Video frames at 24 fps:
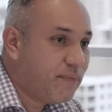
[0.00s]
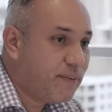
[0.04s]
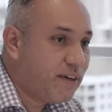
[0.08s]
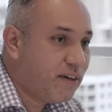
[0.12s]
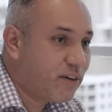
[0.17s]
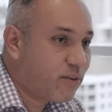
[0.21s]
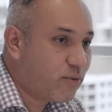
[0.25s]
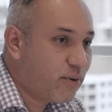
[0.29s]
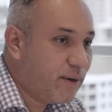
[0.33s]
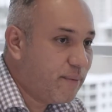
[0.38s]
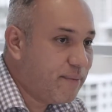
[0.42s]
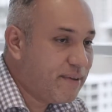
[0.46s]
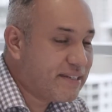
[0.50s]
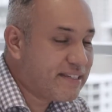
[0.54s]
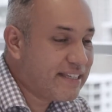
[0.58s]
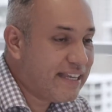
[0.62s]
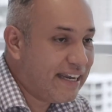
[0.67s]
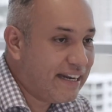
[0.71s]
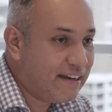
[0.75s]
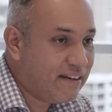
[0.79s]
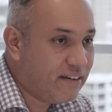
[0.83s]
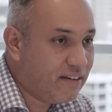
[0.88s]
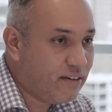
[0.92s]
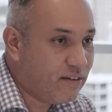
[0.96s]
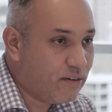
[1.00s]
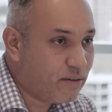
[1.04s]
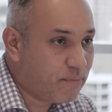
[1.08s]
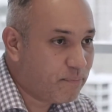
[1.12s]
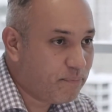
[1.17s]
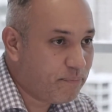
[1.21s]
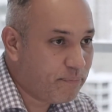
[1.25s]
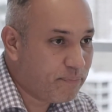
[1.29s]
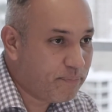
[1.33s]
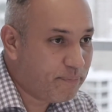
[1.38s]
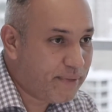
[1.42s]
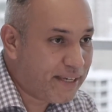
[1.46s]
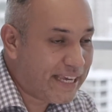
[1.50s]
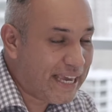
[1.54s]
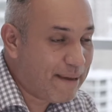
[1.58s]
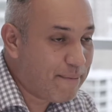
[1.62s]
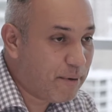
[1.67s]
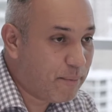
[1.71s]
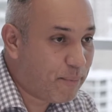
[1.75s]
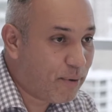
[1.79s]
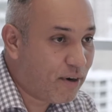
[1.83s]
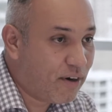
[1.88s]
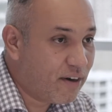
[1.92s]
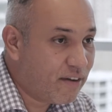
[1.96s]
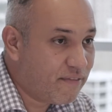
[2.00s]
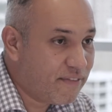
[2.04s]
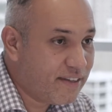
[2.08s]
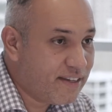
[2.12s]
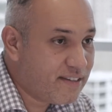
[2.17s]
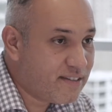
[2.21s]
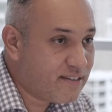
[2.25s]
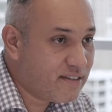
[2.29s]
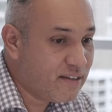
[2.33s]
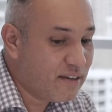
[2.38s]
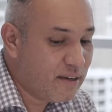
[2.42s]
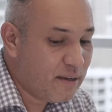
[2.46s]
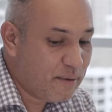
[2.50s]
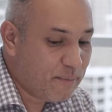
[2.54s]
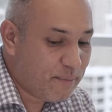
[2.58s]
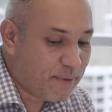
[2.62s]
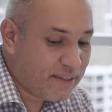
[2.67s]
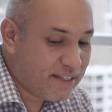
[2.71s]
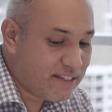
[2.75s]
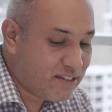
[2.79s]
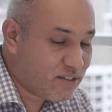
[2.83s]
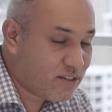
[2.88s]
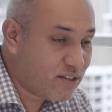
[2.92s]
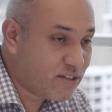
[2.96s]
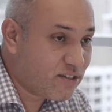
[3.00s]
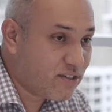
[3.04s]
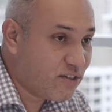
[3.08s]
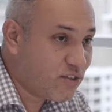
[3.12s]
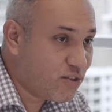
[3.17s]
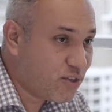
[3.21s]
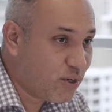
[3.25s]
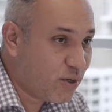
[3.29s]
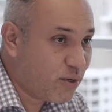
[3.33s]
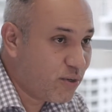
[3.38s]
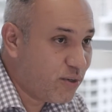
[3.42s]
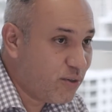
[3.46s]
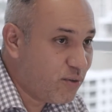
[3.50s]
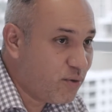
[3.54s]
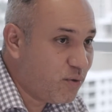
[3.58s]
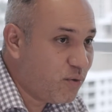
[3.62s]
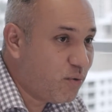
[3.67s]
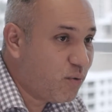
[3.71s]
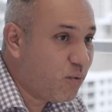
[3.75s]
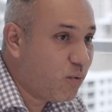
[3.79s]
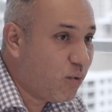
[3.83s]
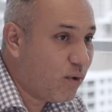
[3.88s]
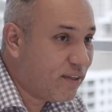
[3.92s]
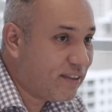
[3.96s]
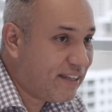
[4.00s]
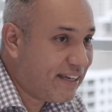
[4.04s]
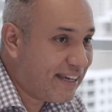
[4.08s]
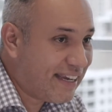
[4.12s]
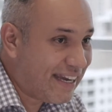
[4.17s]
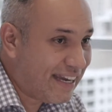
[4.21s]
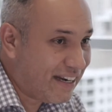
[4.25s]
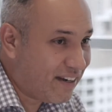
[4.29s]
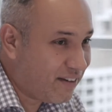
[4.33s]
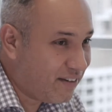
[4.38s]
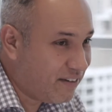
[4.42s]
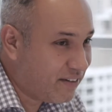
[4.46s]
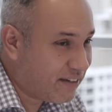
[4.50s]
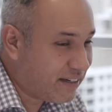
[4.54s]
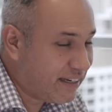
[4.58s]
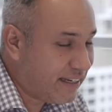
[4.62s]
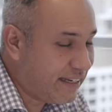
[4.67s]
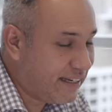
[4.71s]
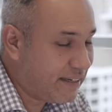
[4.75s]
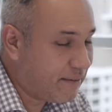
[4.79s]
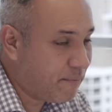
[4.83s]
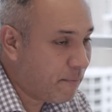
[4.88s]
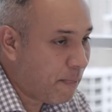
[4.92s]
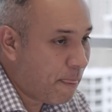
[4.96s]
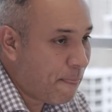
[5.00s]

agreements that, became a part of this, but this is just to show you what they kind of look like.